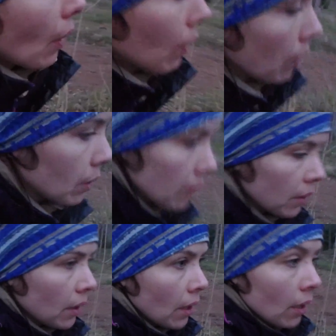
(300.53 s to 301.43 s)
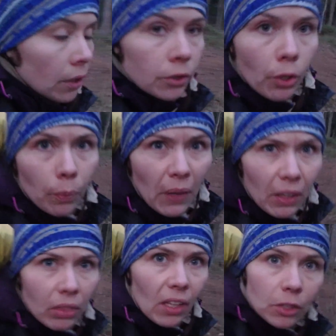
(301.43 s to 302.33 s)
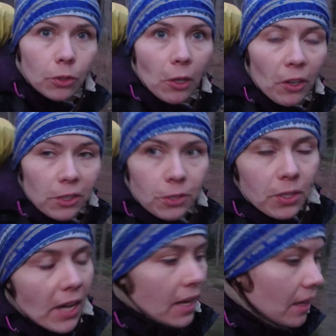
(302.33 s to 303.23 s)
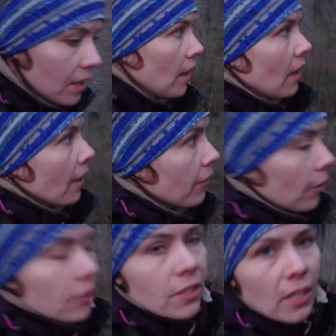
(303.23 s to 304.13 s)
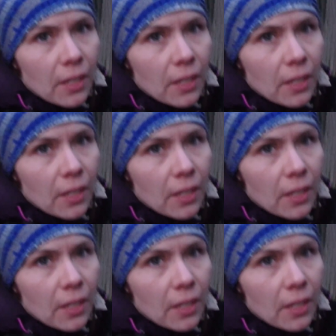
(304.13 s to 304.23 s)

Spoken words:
Oh, so many things to learn today. At first I